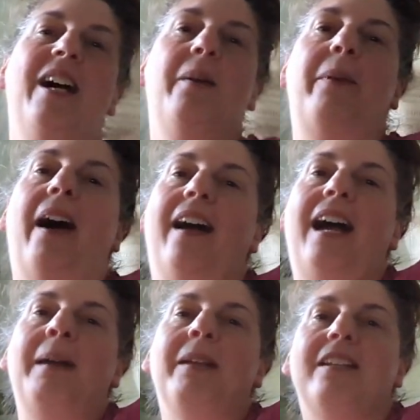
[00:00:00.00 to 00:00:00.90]
But
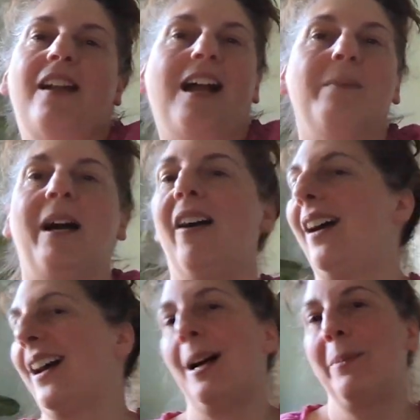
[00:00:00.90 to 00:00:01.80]
I'm going to talk about
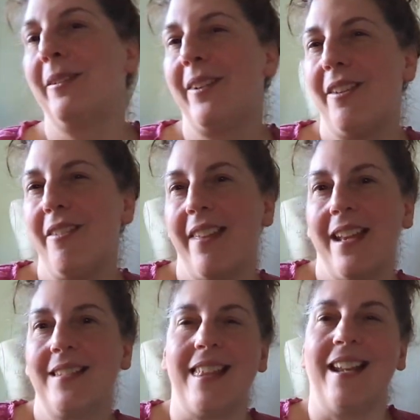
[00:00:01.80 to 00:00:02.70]
a couple of other
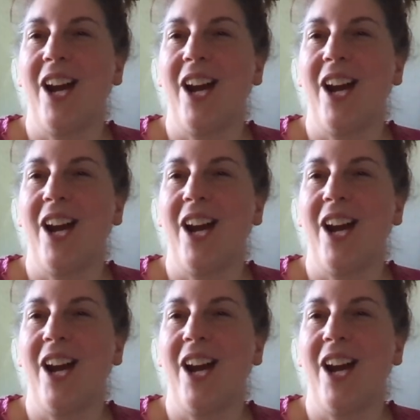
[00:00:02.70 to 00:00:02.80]
things that